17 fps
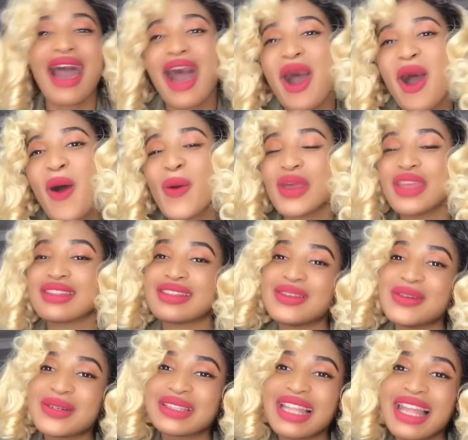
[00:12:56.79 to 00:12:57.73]
how it
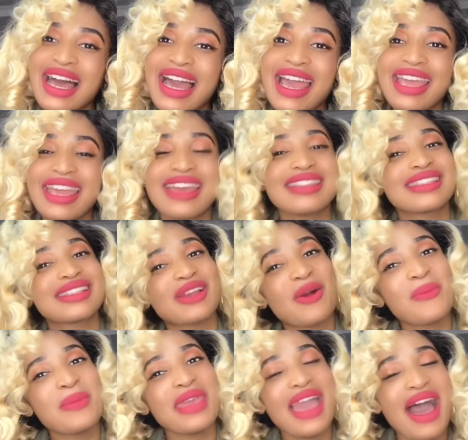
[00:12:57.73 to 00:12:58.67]
looked like and
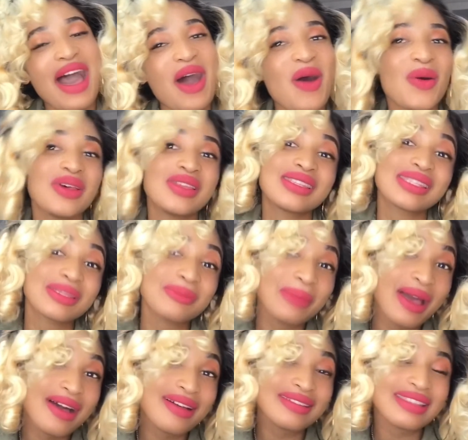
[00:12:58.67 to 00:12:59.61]
tell me how it
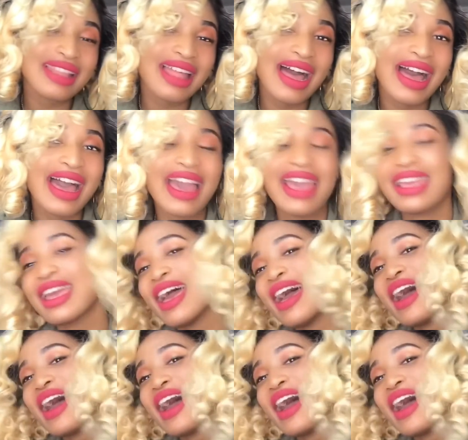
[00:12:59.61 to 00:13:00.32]
smelled like.